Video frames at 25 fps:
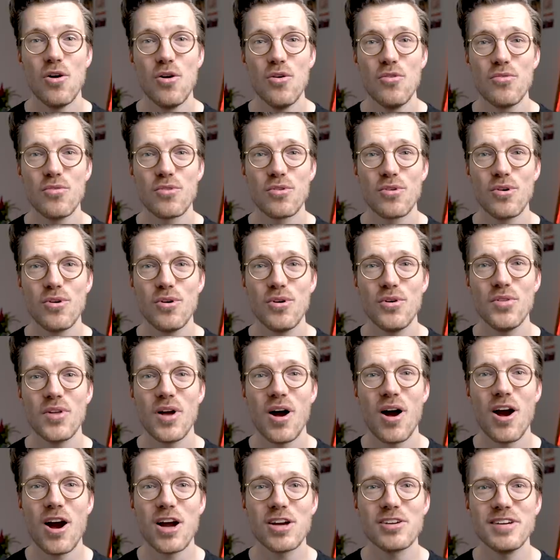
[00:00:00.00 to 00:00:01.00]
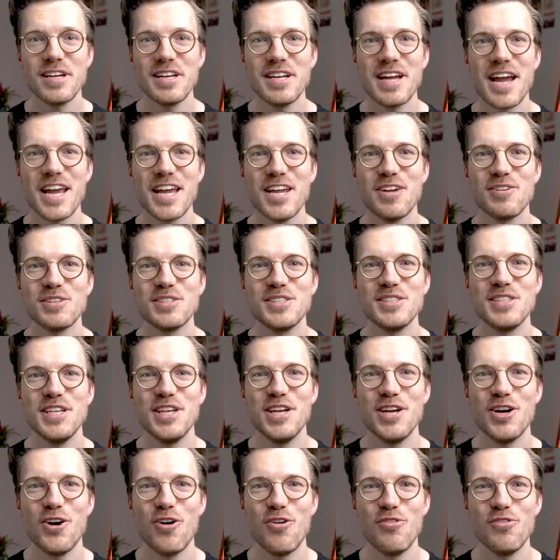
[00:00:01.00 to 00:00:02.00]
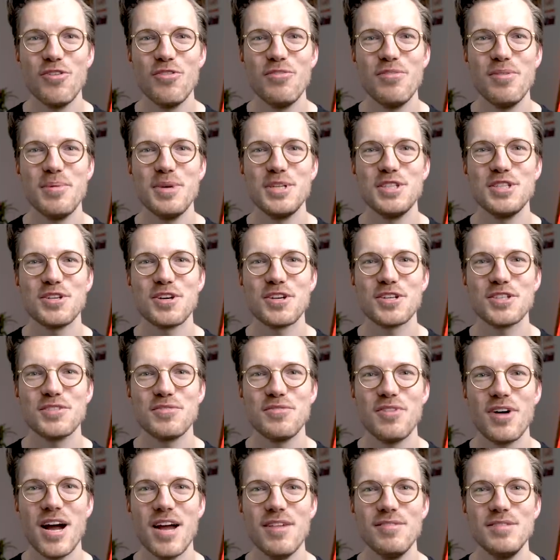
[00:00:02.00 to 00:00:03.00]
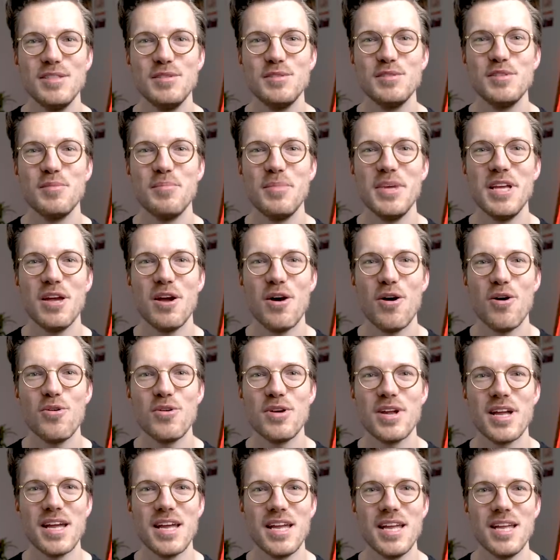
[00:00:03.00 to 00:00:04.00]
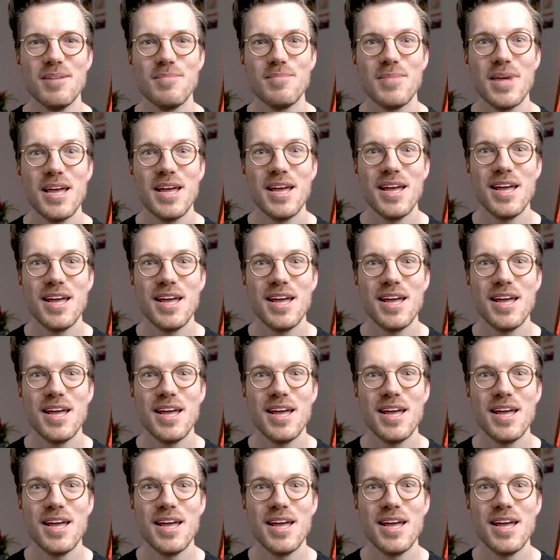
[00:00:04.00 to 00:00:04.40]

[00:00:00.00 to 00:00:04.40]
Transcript: Overall, the heart rate accuracy of the Fitbit Charge 5 seems to be okay.